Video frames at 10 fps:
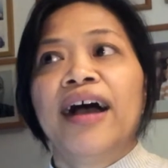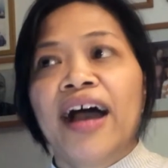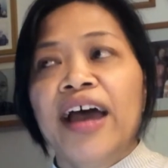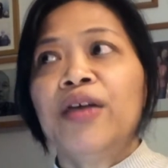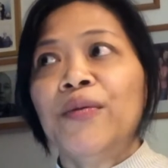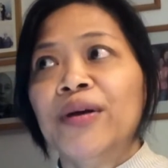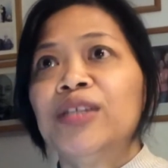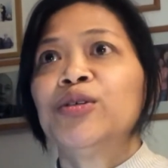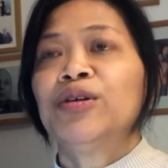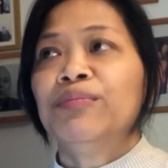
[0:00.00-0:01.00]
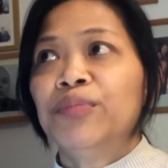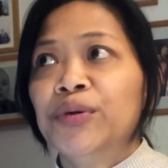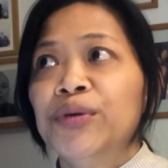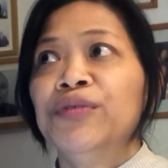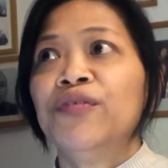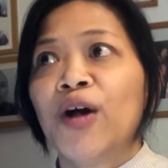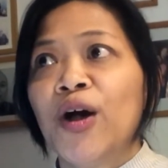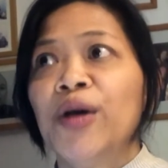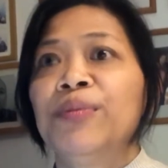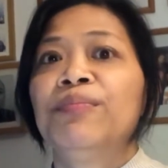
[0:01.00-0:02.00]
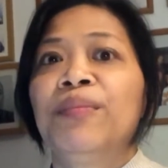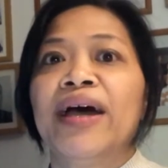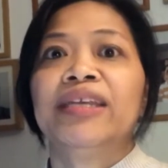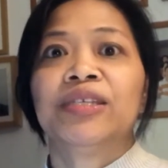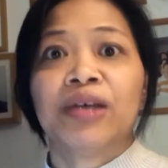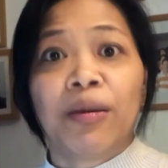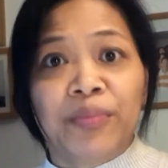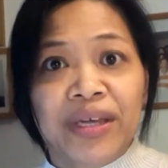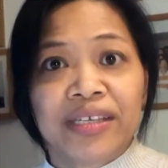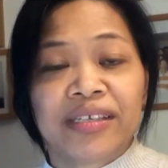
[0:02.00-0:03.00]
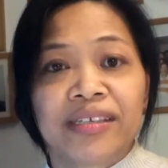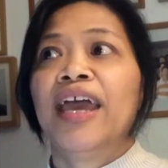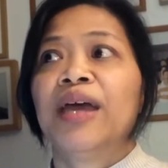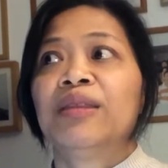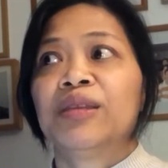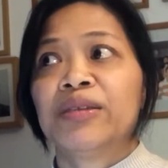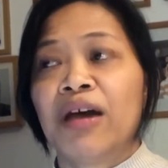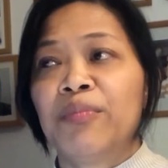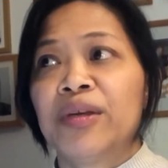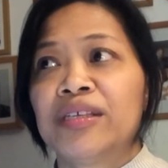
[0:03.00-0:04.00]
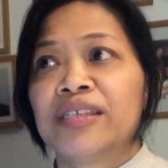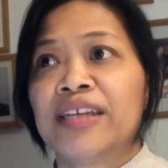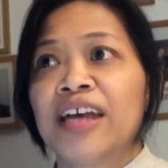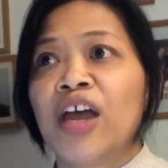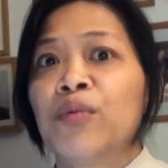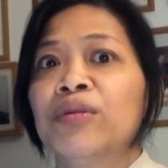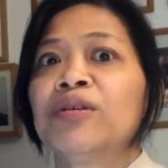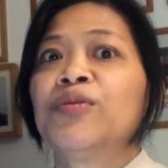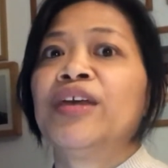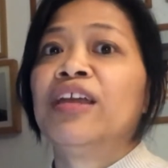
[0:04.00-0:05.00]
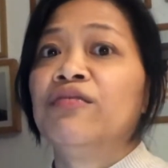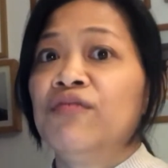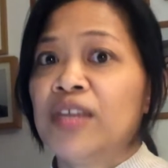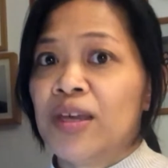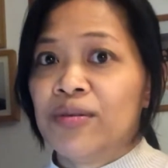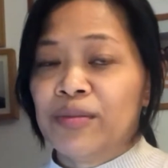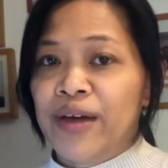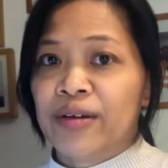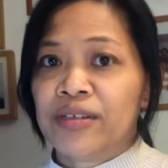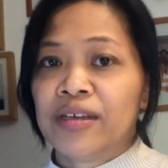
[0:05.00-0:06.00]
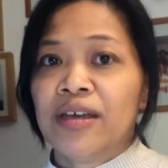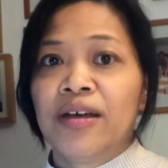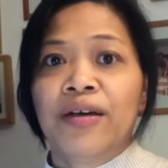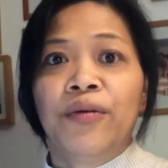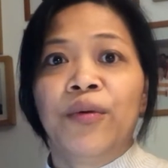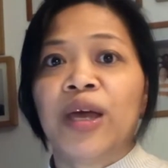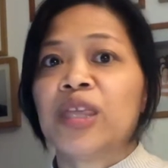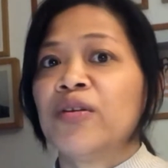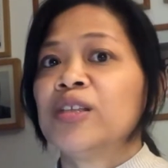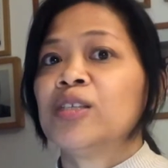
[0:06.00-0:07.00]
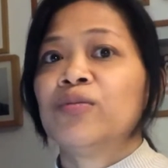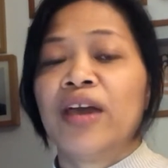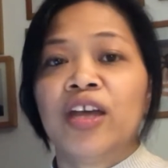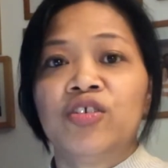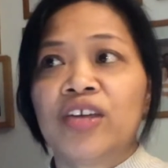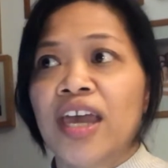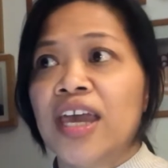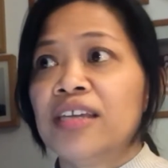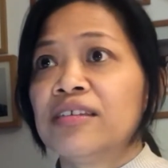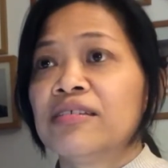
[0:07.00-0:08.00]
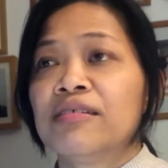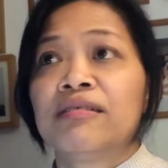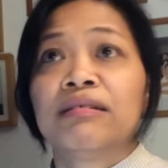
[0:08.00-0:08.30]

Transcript: I want to improve on my topics and the topics that I will create videos about, whether it's to educate,